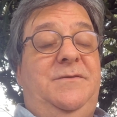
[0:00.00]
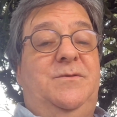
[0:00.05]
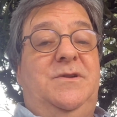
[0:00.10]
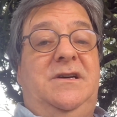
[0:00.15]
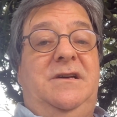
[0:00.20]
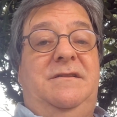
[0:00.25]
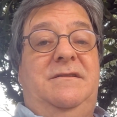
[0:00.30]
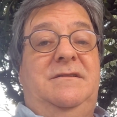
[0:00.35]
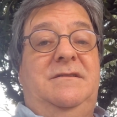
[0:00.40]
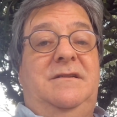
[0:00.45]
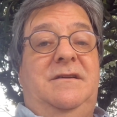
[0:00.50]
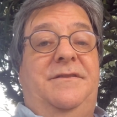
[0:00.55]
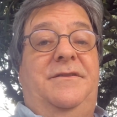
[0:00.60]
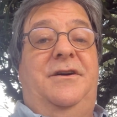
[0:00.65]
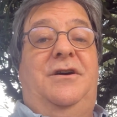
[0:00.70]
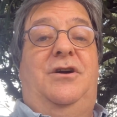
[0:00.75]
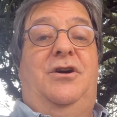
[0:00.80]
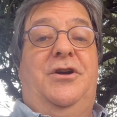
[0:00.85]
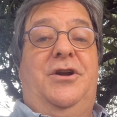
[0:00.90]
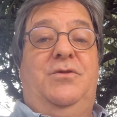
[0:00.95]
with, the
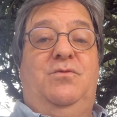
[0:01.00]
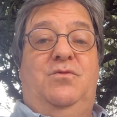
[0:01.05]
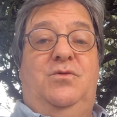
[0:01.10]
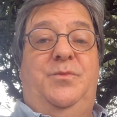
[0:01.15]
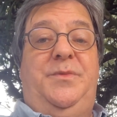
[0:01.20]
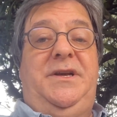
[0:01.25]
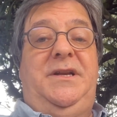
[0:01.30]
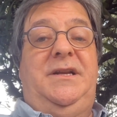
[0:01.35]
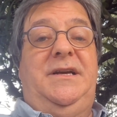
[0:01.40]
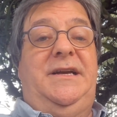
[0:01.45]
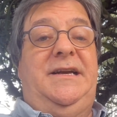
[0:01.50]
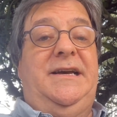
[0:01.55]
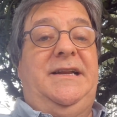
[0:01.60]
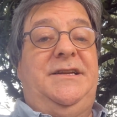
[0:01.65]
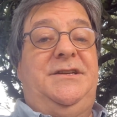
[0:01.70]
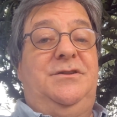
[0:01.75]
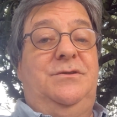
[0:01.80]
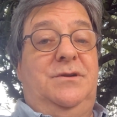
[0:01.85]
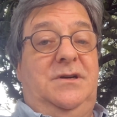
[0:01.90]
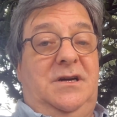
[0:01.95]
harder it will be to get
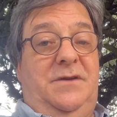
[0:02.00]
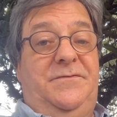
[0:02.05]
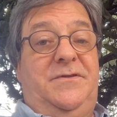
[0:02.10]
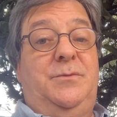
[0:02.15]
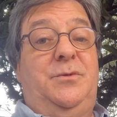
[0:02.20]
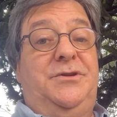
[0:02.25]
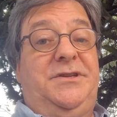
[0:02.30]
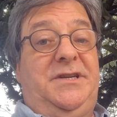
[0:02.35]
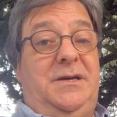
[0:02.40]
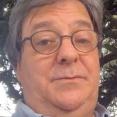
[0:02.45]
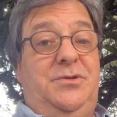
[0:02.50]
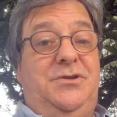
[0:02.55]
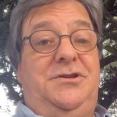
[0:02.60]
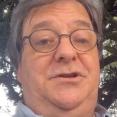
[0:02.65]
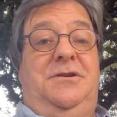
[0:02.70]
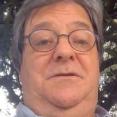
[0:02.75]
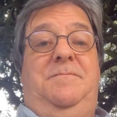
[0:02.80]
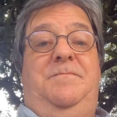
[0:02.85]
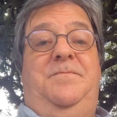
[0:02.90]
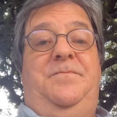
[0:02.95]
it to a comfortable
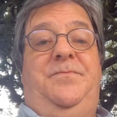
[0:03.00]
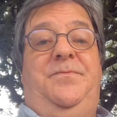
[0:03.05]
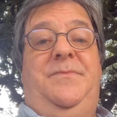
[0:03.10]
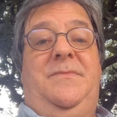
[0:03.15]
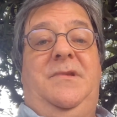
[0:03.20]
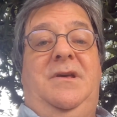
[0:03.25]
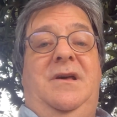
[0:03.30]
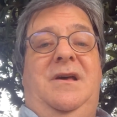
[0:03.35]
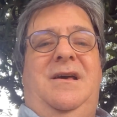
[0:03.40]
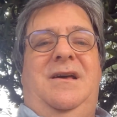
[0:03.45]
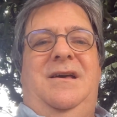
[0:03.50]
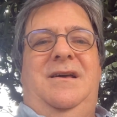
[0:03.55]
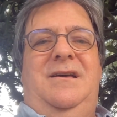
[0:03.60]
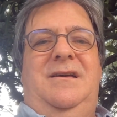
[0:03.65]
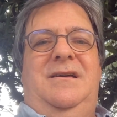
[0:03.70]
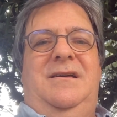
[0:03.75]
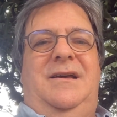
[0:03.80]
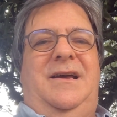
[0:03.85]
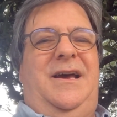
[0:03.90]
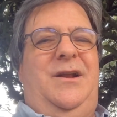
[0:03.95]
temperature.
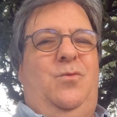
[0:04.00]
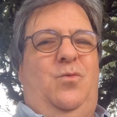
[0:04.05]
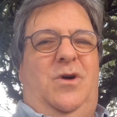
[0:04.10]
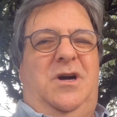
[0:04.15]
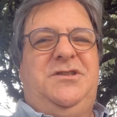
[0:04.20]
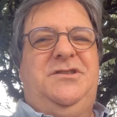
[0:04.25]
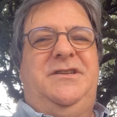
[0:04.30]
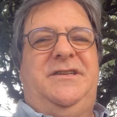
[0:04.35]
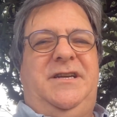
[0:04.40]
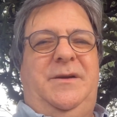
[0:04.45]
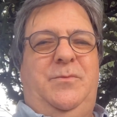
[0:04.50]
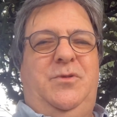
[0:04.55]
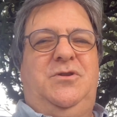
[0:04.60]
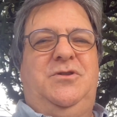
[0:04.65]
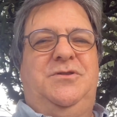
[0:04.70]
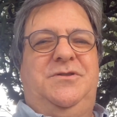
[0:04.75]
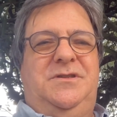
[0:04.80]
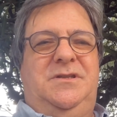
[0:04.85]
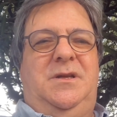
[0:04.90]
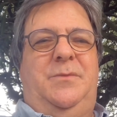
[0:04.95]
And watch the
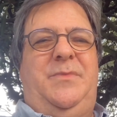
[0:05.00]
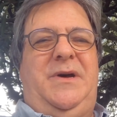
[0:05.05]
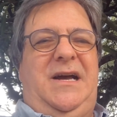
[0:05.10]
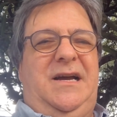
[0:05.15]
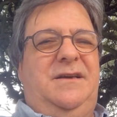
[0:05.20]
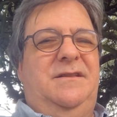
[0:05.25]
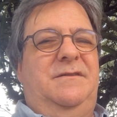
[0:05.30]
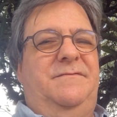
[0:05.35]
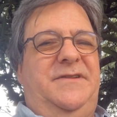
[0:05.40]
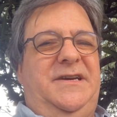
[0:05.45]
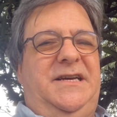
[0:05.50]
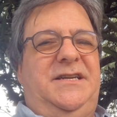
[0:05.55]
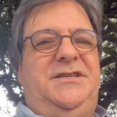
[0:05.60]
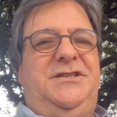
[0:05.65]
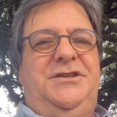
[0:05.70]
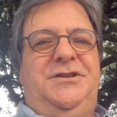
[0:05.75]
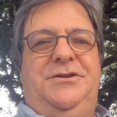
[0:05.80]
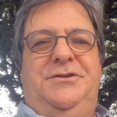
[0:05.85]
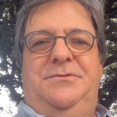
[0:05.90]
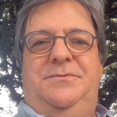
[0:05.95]
temperatures in the back of the van
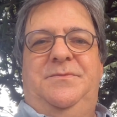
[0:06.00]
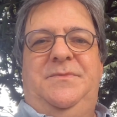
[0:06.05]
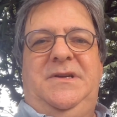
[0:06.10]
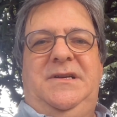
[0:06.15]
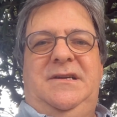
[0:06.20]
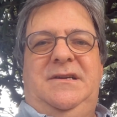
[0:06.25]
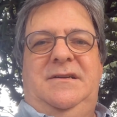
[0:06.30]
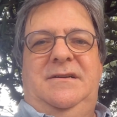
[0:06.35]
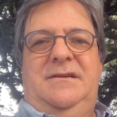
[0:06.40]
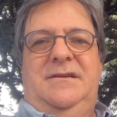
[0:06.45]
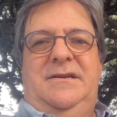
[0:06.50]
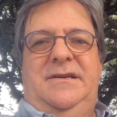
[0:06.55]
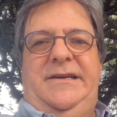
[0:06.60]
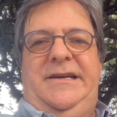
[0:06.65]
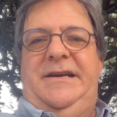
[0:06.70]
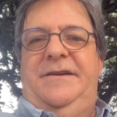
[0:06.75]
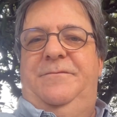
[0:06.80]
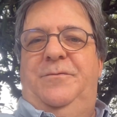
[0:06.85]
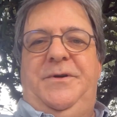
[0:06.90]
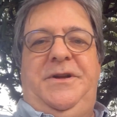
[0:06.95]
too.
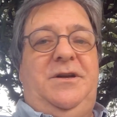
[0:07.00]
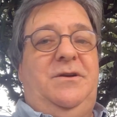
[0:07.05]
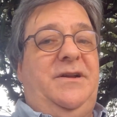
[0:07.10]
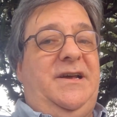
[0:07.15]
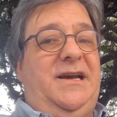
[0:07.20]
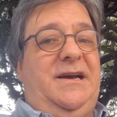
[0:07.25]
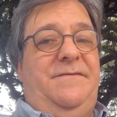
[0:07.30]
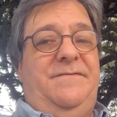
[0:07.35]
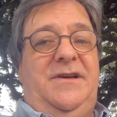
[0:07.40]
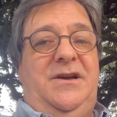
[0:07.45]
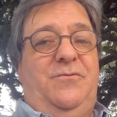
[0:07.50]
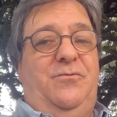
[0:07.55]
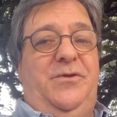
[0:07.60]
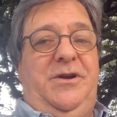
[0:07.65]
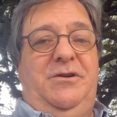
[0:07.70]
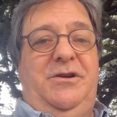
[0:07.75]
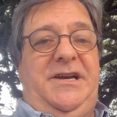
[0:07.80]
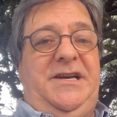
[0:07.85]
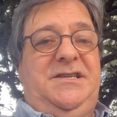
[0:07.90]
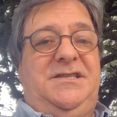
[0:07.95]
If we don't have that
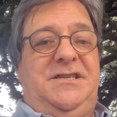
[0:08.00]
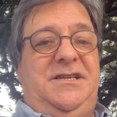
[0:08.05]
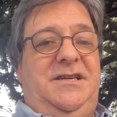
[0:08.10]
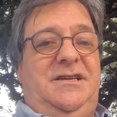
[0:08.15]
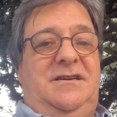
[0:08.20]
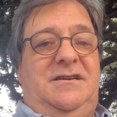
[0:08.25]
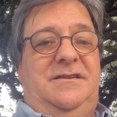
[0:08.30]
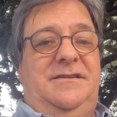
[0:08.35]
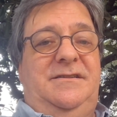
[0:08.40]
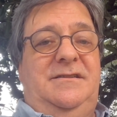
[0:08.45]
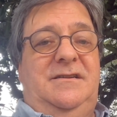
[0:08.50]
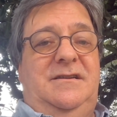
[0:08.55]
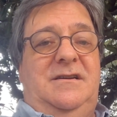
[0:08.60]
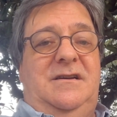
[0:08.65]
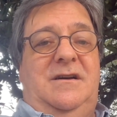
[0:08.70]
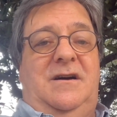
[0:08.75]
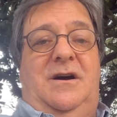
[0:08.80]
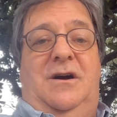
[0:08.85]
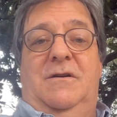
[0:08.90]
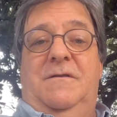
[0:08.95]
rear AC on,
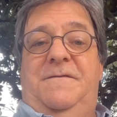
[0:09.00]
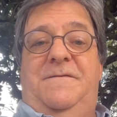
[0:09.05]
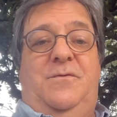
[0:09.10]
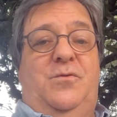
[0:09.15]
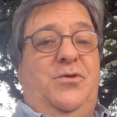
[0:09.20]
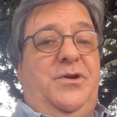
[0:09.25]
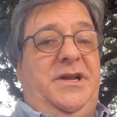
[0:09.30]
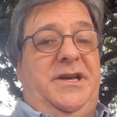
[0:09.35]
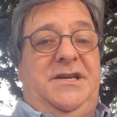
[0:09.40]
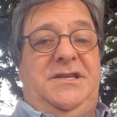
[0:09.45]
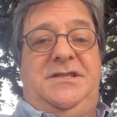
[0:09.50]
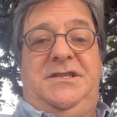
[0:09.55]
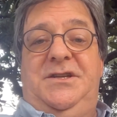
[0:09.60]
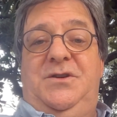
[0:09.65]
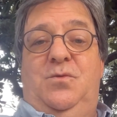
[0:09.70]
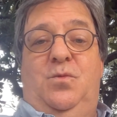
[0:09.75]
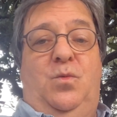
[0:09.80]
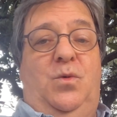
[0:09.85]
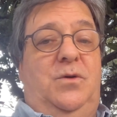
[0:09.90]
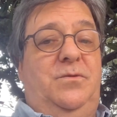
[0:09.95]
our forward AC
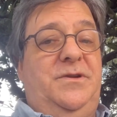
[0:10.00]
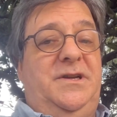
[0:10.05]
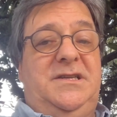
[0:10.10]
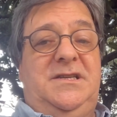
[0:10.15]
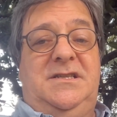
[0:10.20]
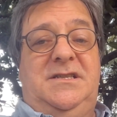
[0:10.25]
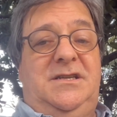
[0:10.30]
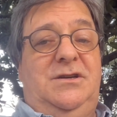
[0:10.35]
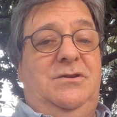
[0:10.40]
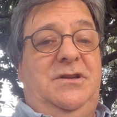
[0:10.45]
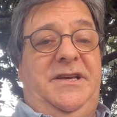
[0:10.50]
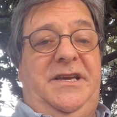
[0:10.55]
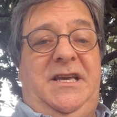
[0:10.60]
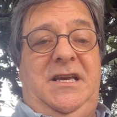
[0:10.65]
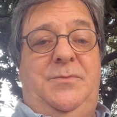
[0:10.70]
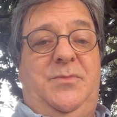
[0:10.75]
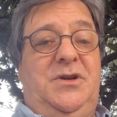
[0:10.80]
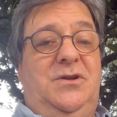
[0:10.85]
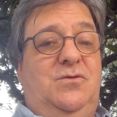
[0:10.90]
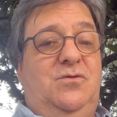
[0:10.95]
won't necessarily
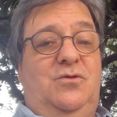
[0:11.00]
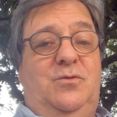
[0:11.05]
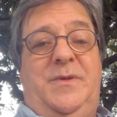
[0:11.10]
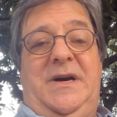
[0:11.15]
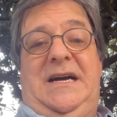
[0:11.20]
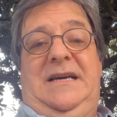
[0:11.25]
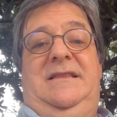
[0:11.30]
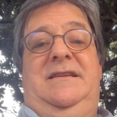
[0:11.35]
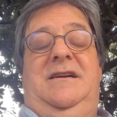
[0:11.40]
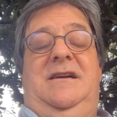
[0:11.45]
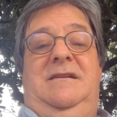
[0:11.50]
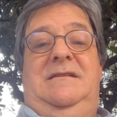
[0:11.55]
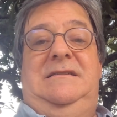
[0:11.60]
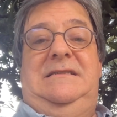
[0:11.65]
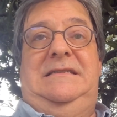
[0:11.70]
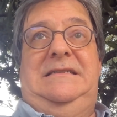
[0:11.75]
keep it cool back there.